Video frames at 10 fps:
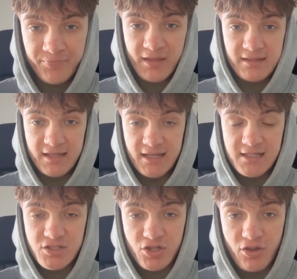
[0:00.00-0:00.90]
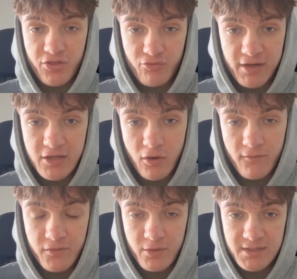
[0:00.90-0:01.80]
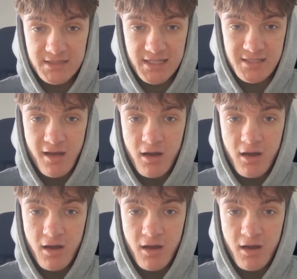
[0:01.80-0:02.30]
these are the three confluences